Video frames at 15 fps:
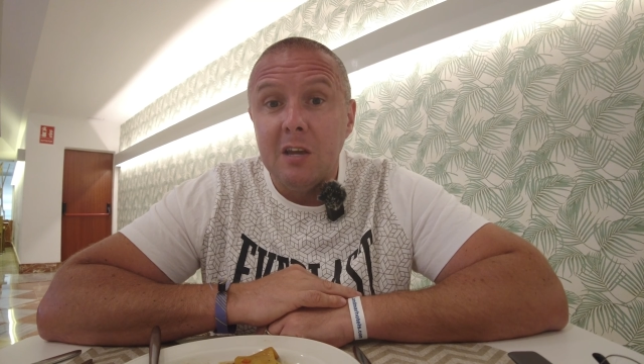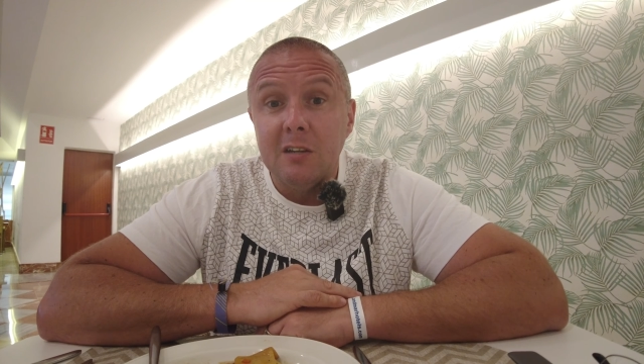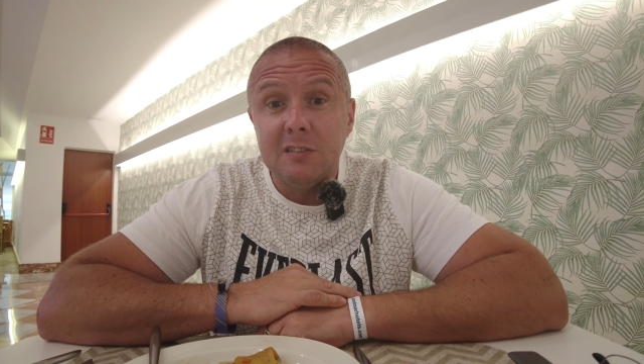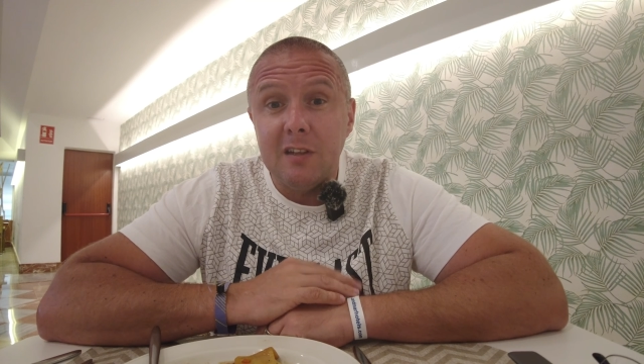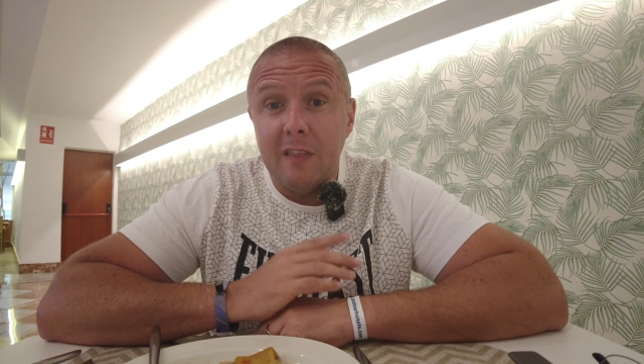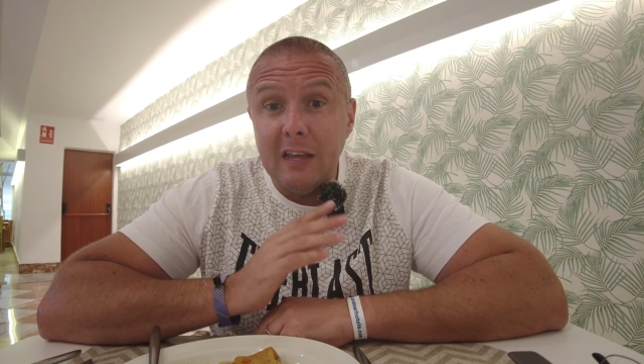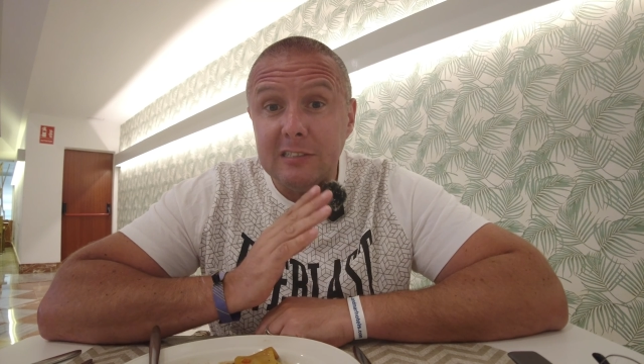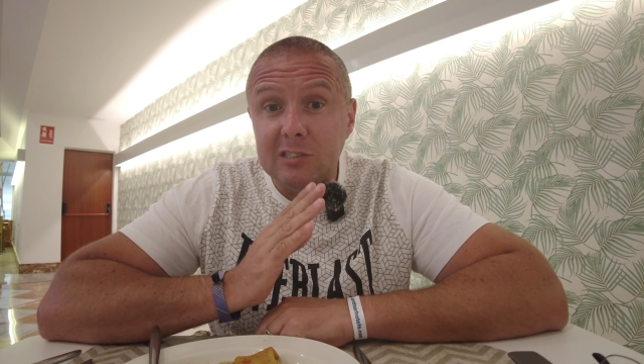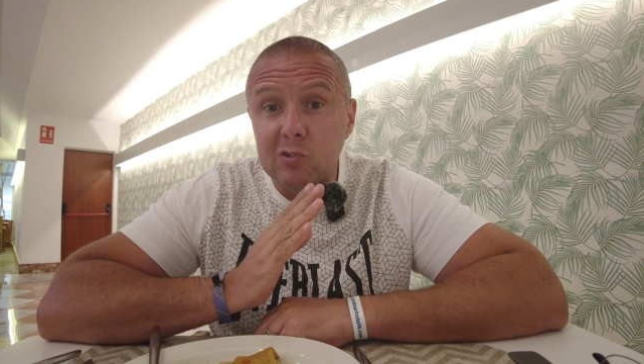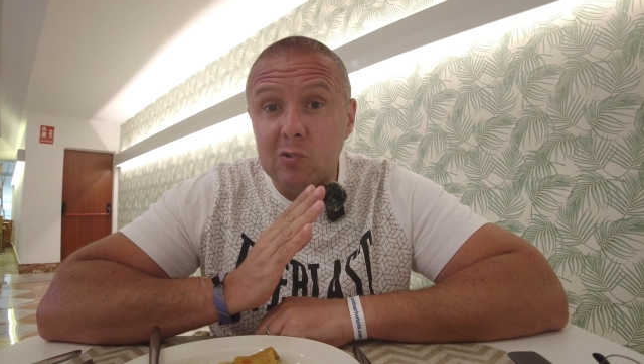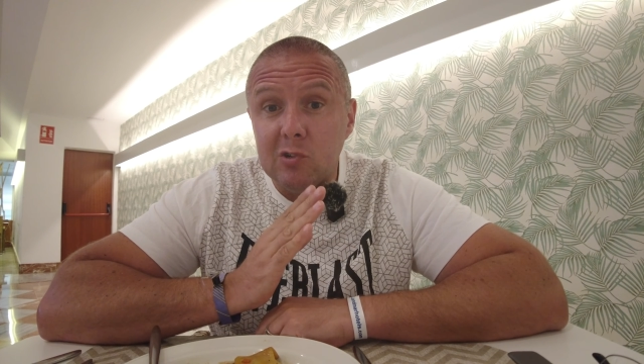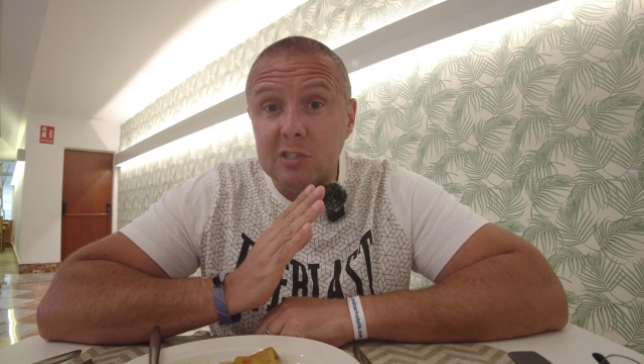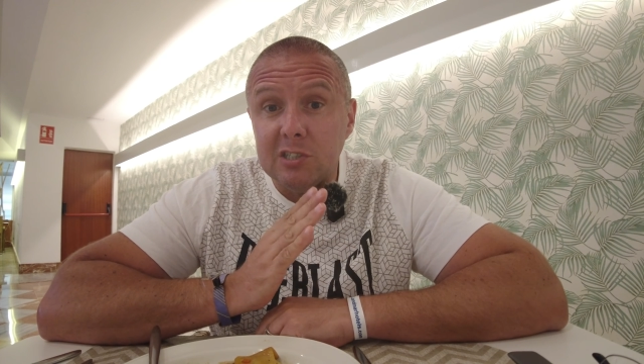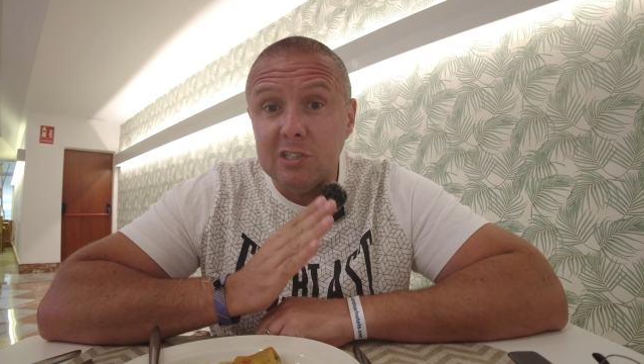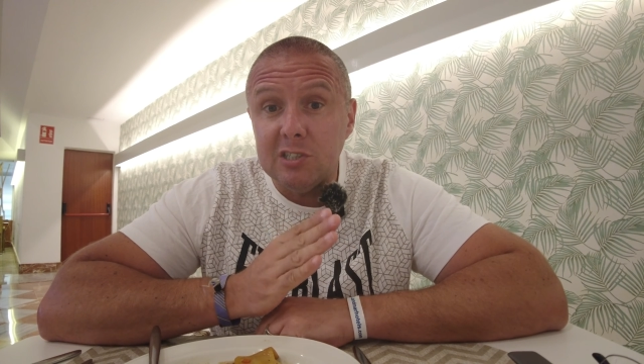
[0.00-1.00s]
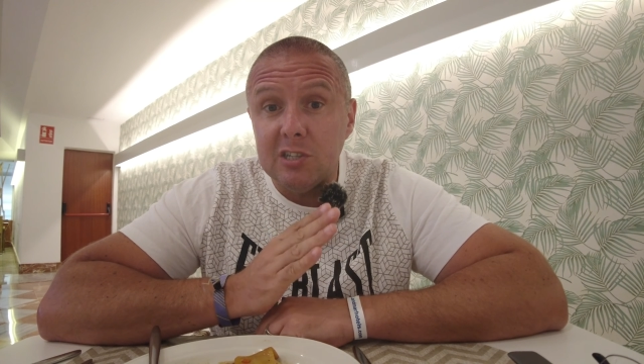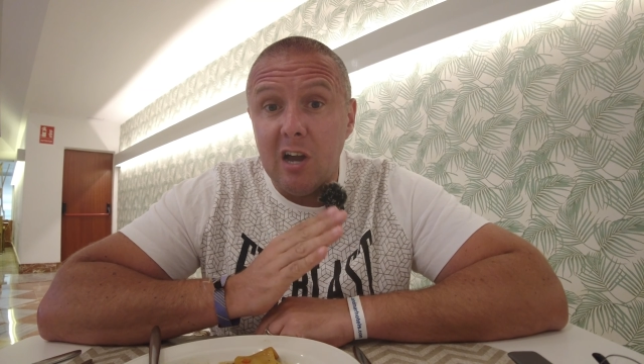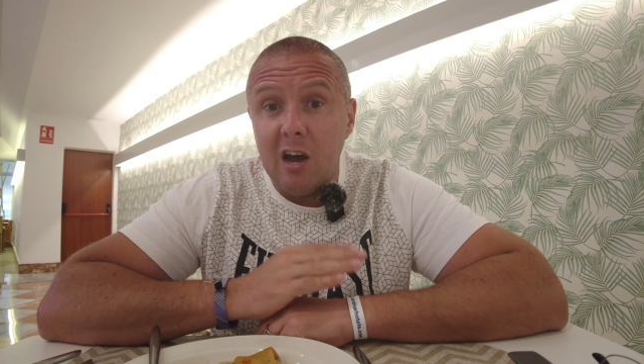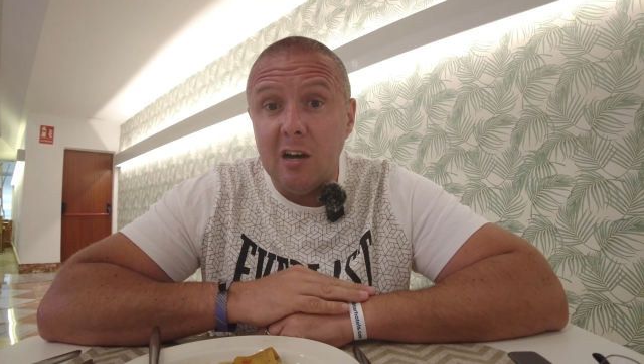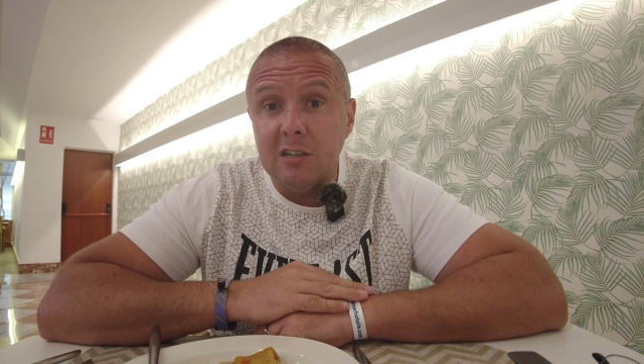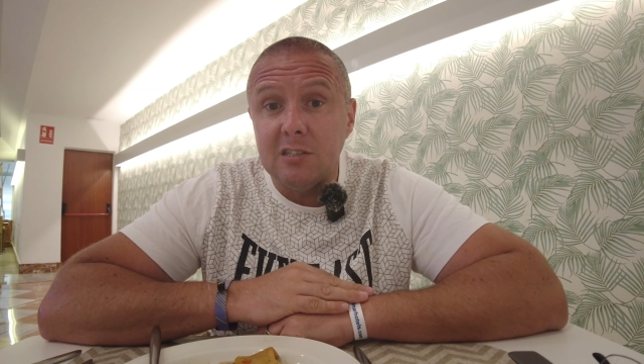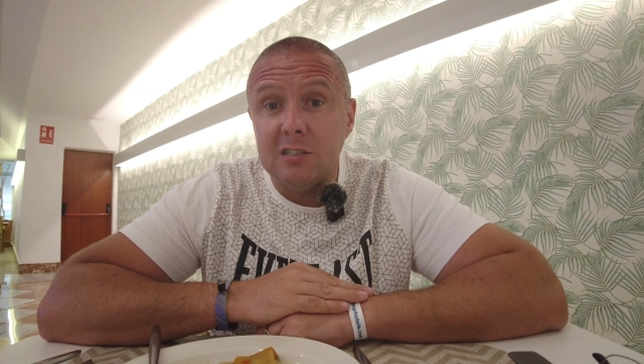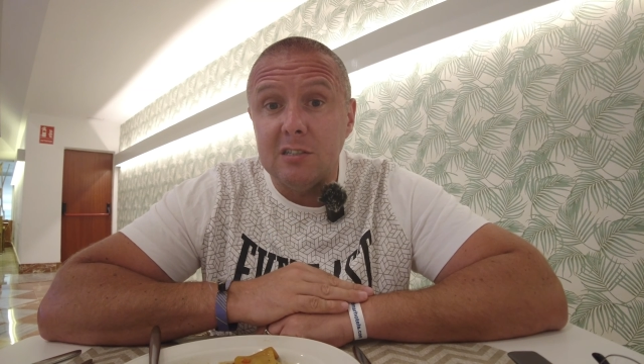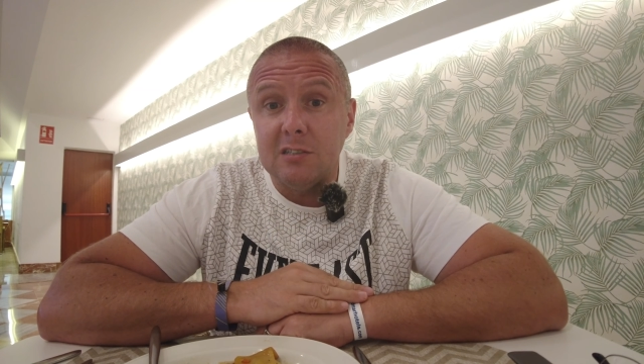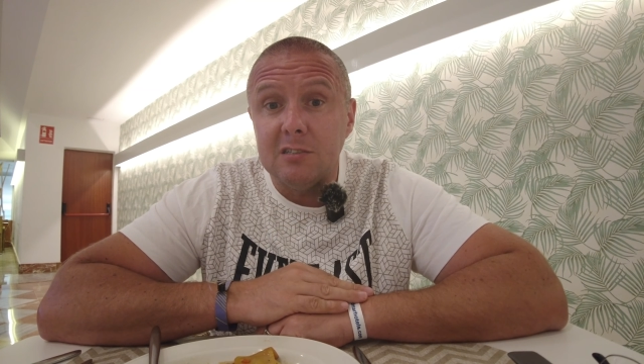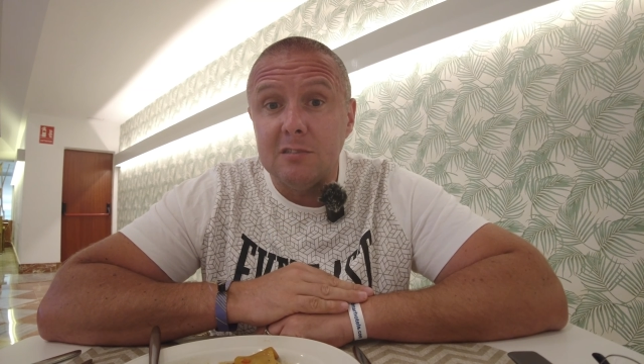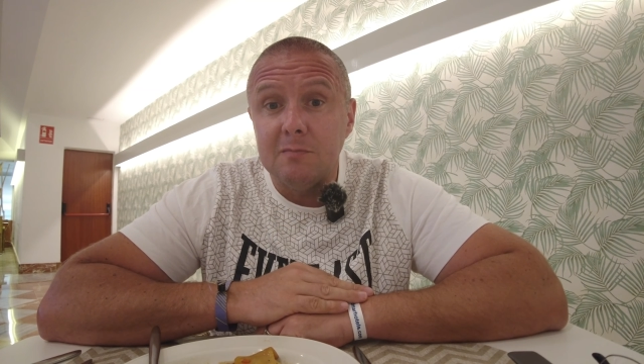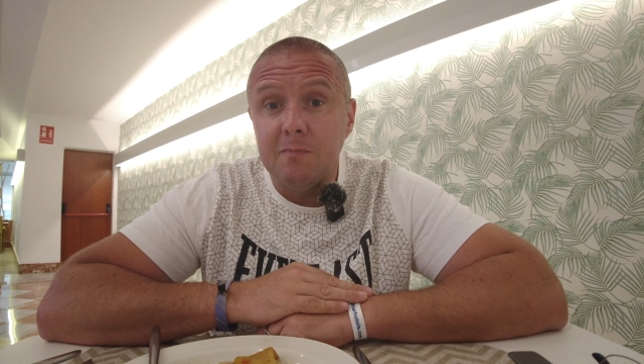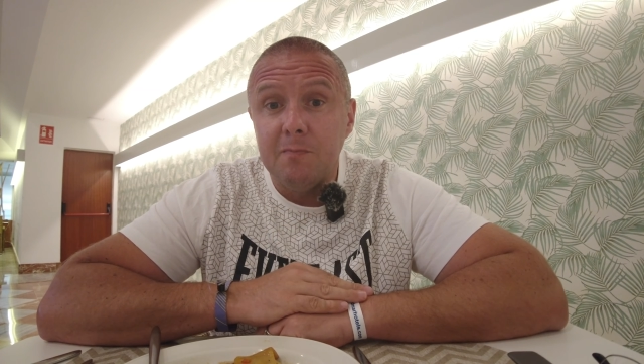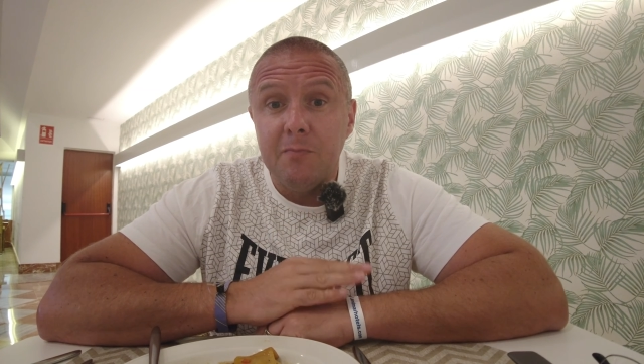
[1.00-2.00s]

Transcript: So they're sort of starters